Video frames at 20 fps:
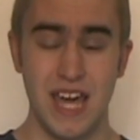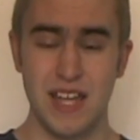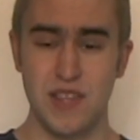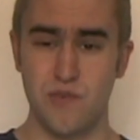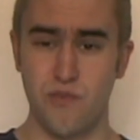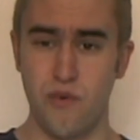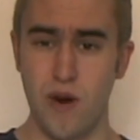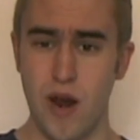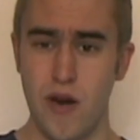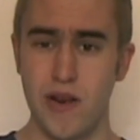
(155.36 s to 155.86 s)

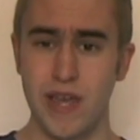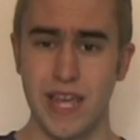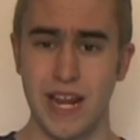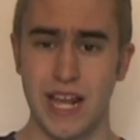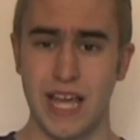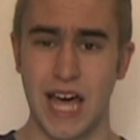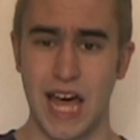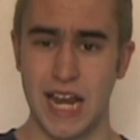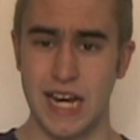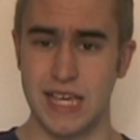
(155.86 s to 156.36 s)
It's rare to get
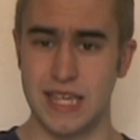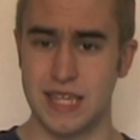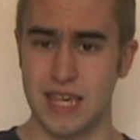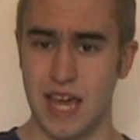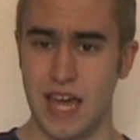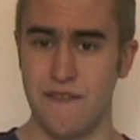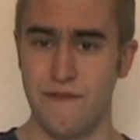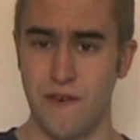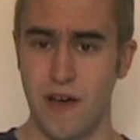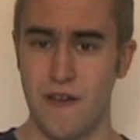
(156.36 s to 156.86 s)
a kind of
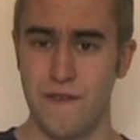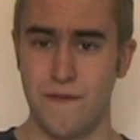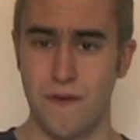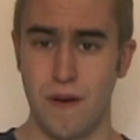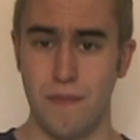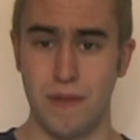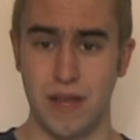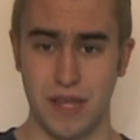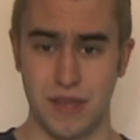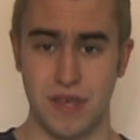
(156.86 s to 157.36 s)
sci-fi
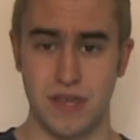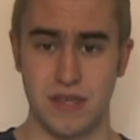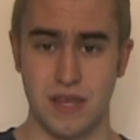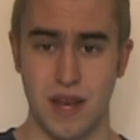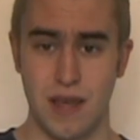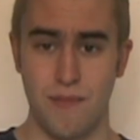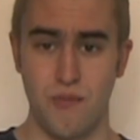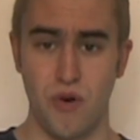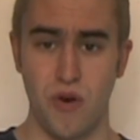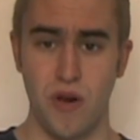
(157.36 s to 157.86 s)
film like this
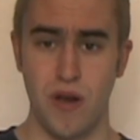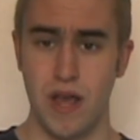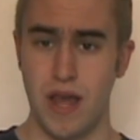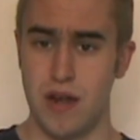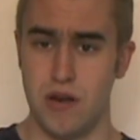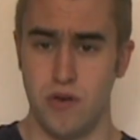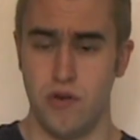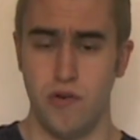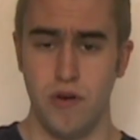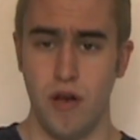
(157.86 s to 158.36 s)
anymore,
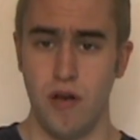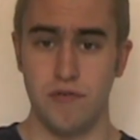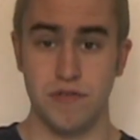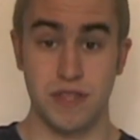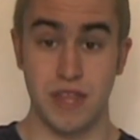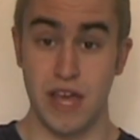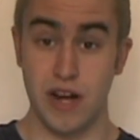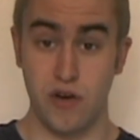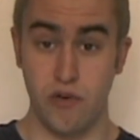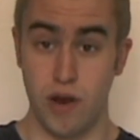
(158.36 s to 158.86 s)
and who
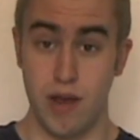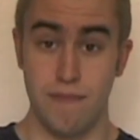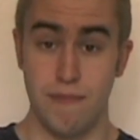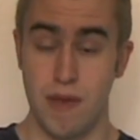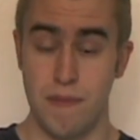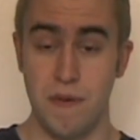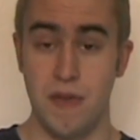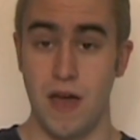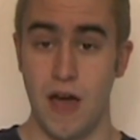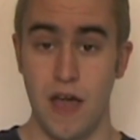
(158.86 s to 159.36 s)
knows, that grade
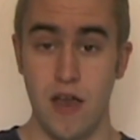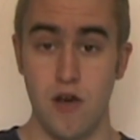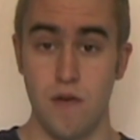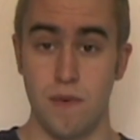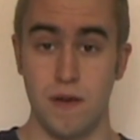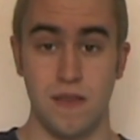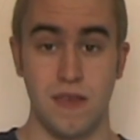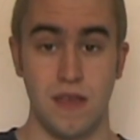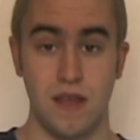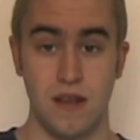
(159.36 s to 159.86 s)
may be higher
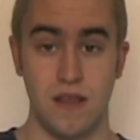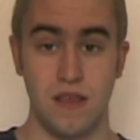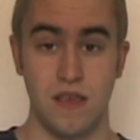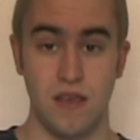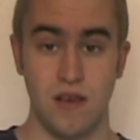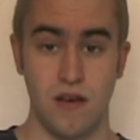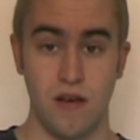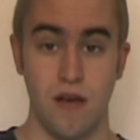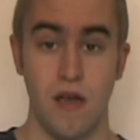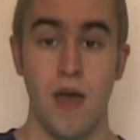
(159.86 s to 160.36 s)
by the end of the
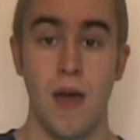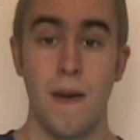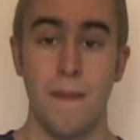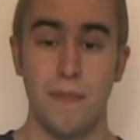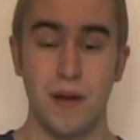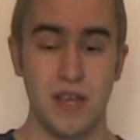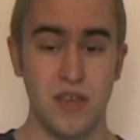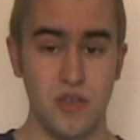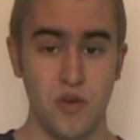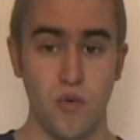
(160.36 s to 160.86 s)
year.
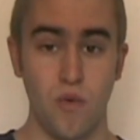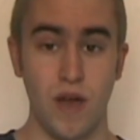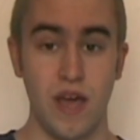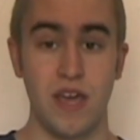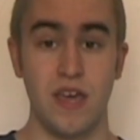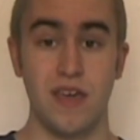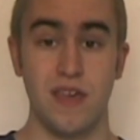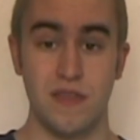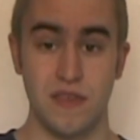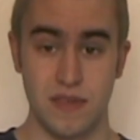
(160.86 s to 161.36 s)
But either
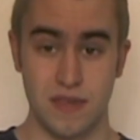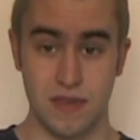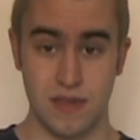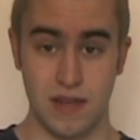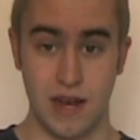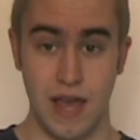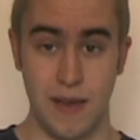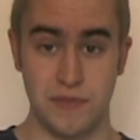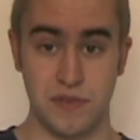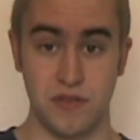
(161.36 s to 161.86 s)
way, this is
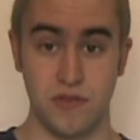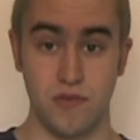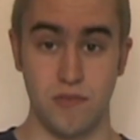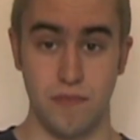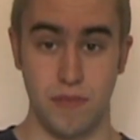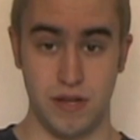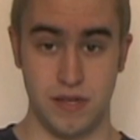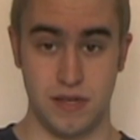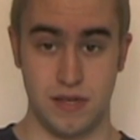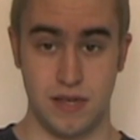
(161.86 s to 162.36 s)
an absolute
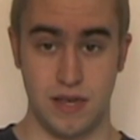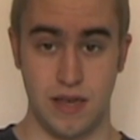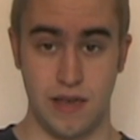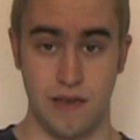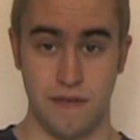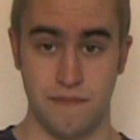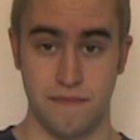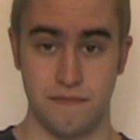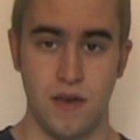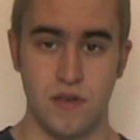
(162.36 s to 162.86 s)

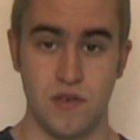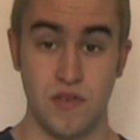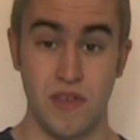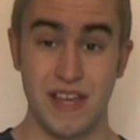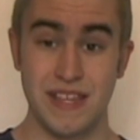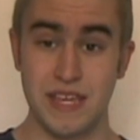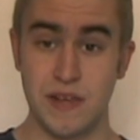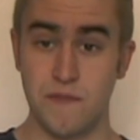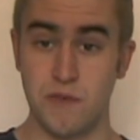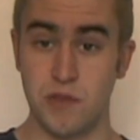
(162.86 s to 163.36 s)
must-see. So
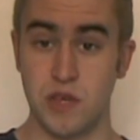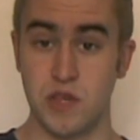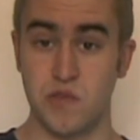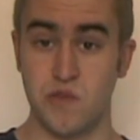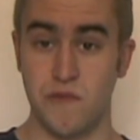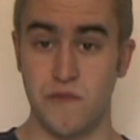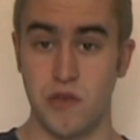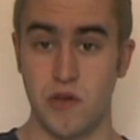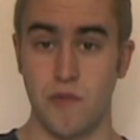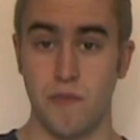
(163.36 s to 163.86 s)
that's it for this
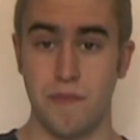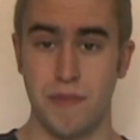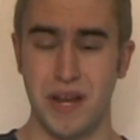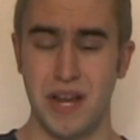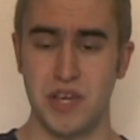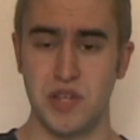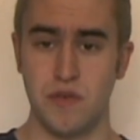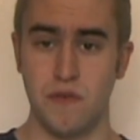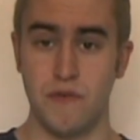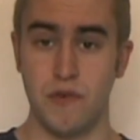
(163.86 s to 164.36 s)
review. My
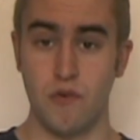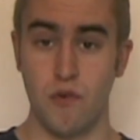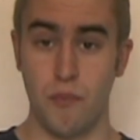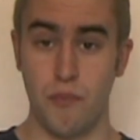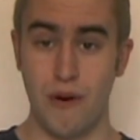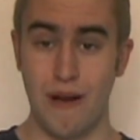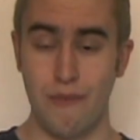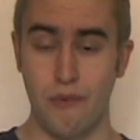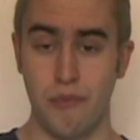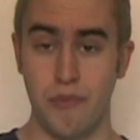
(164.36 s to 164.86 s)
next review will
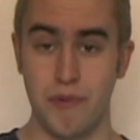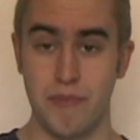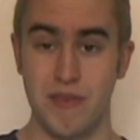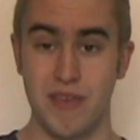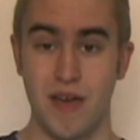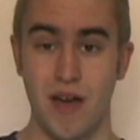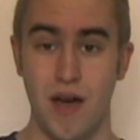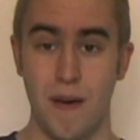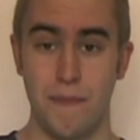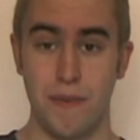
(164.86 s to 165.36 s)
probably
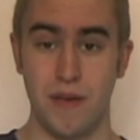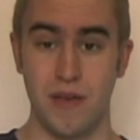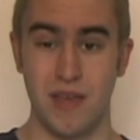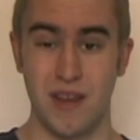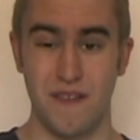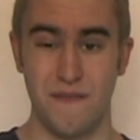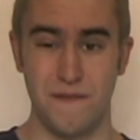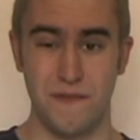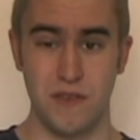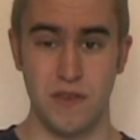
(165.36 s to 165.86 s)
be up
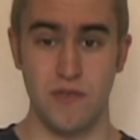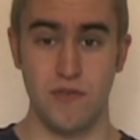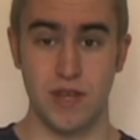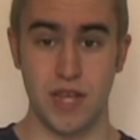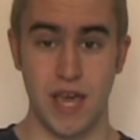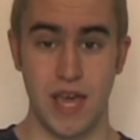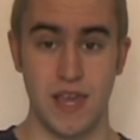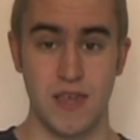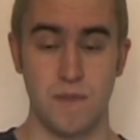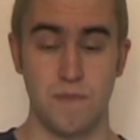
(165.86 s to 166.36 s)
in a few
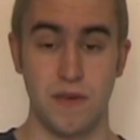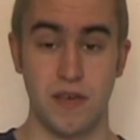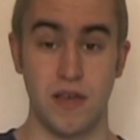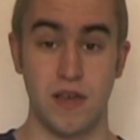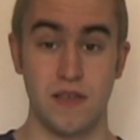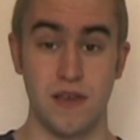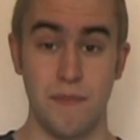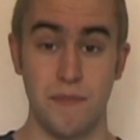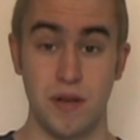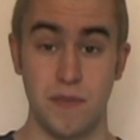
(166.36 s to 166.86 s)
days
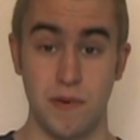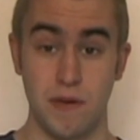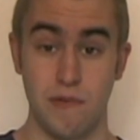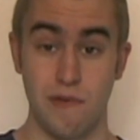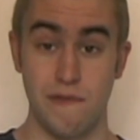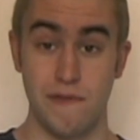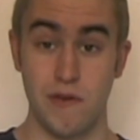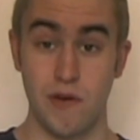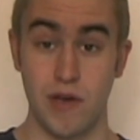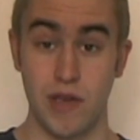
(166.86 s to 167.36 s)
because I'm going to be
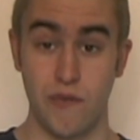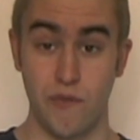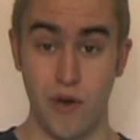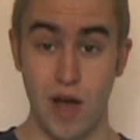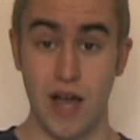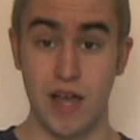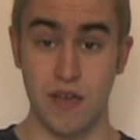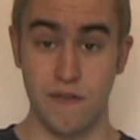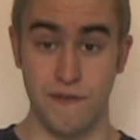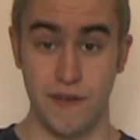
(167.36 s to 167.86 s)
reviewing
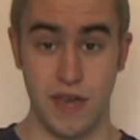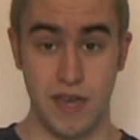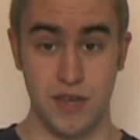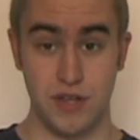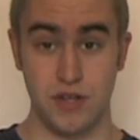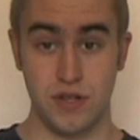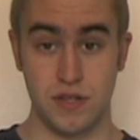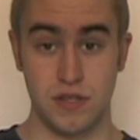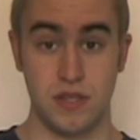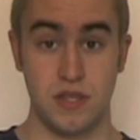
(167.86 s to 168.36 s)
Rock of
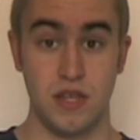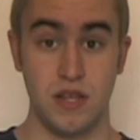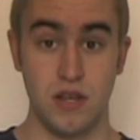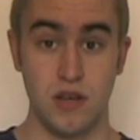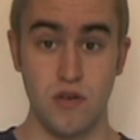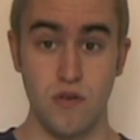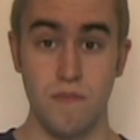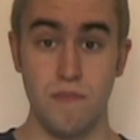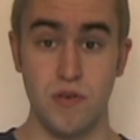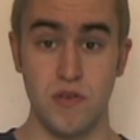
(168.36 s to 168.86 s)
Ages, the
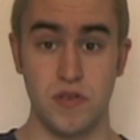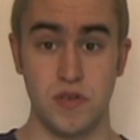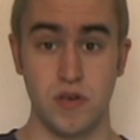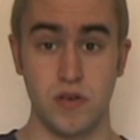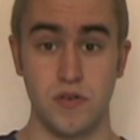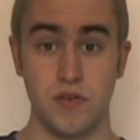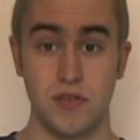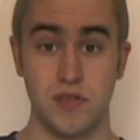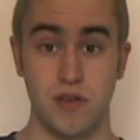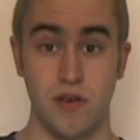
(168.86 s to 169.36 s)
new
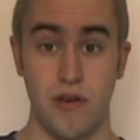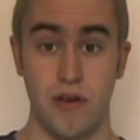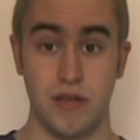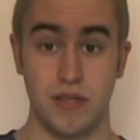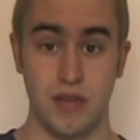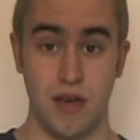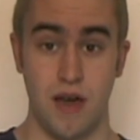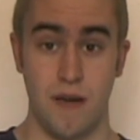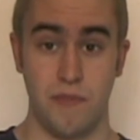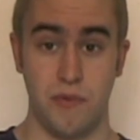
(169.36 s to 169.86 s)
musical starring
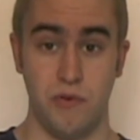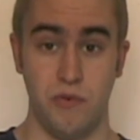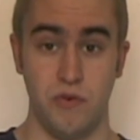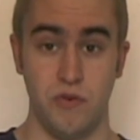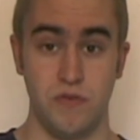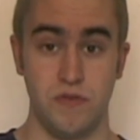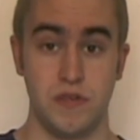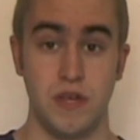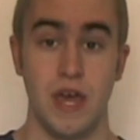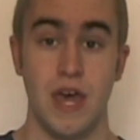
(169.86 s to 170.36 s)
Tom
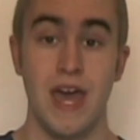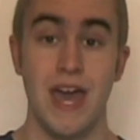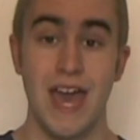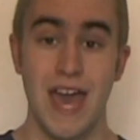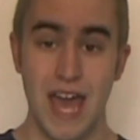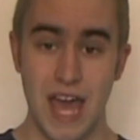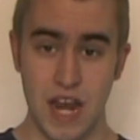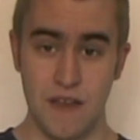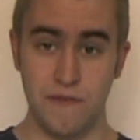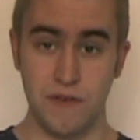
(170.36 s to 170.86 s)
Cruise.
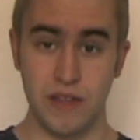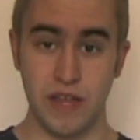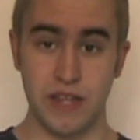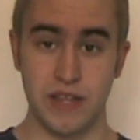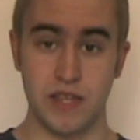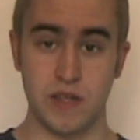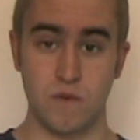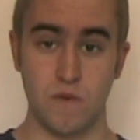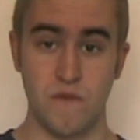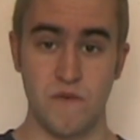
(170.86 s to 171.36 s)
And if you like
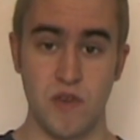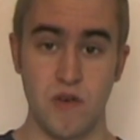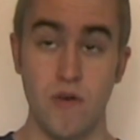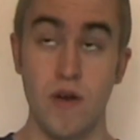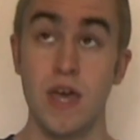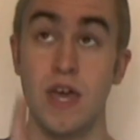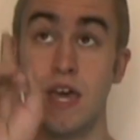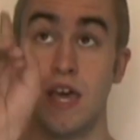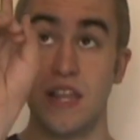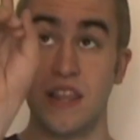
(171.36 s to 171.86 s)
this
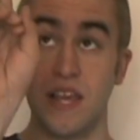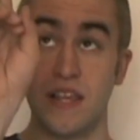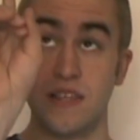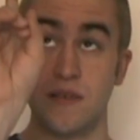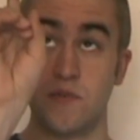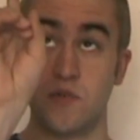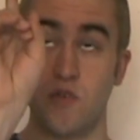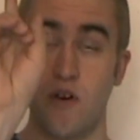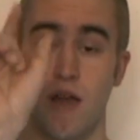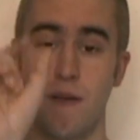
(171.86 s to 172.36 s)
review, hit that
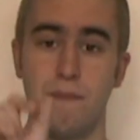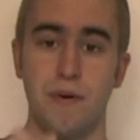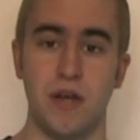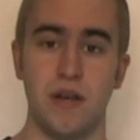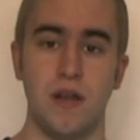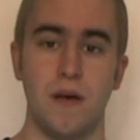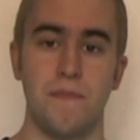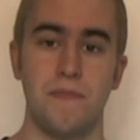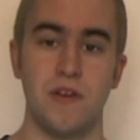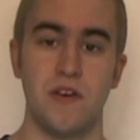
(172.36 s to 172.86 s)
subscribe
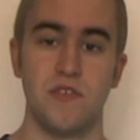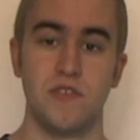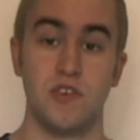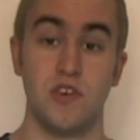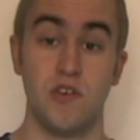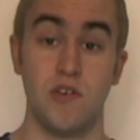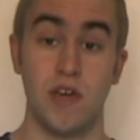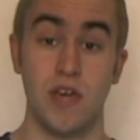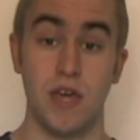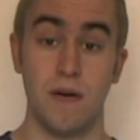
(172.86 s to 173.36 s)
button up there
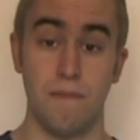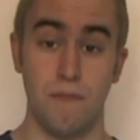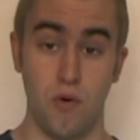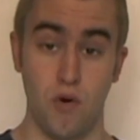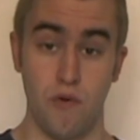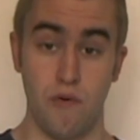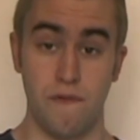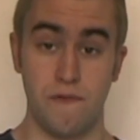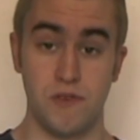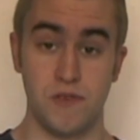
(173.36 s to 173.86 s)
so you can get
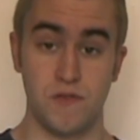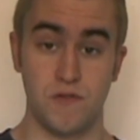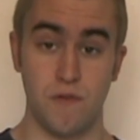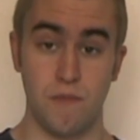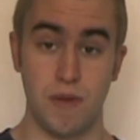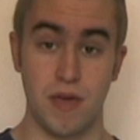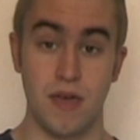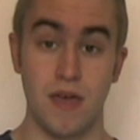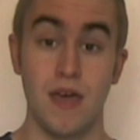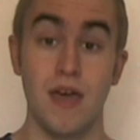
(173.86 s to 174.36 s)
more reviews
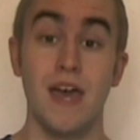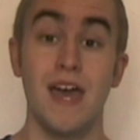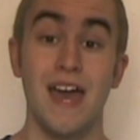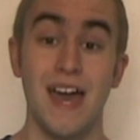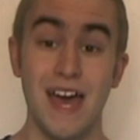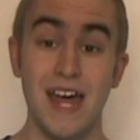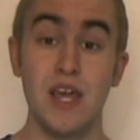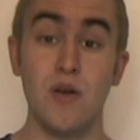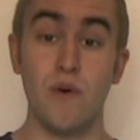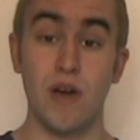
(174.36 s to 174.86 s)
from me.
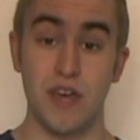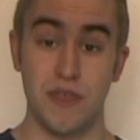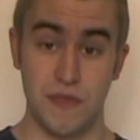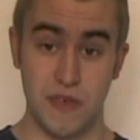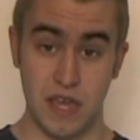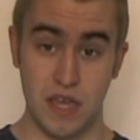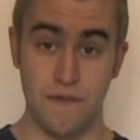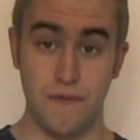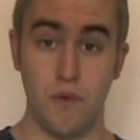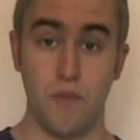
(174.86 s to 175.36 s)
Anyway,
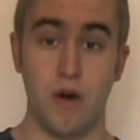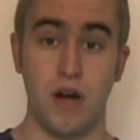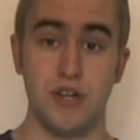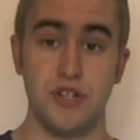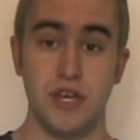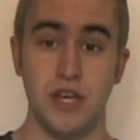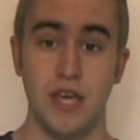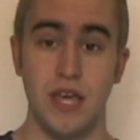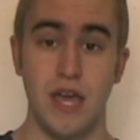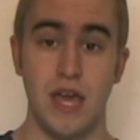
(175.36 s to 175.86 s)
thank you for
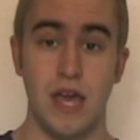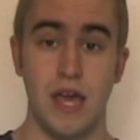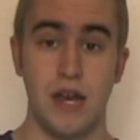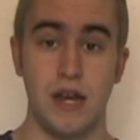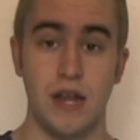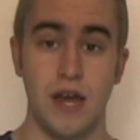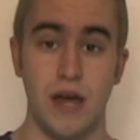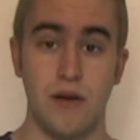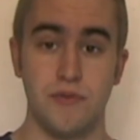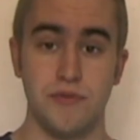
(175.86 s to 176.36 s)
watching,
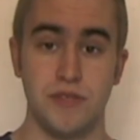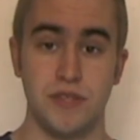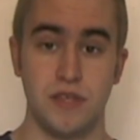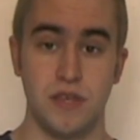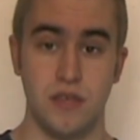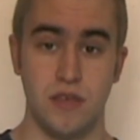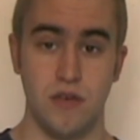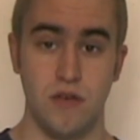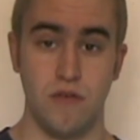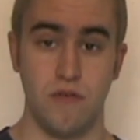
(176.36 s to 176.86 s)
and I will
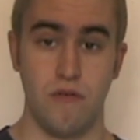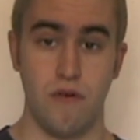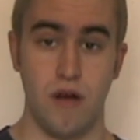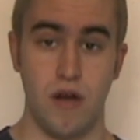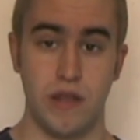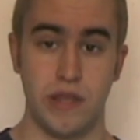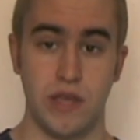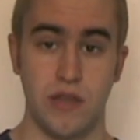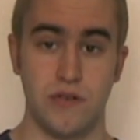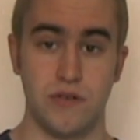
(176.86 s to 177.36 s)
see you
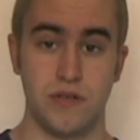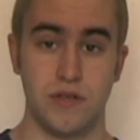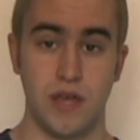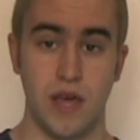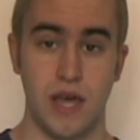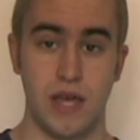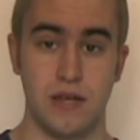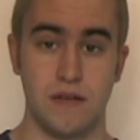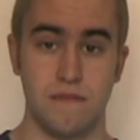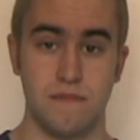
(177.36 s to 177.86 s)
on the other
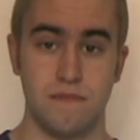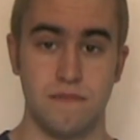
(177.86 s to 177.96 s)
side.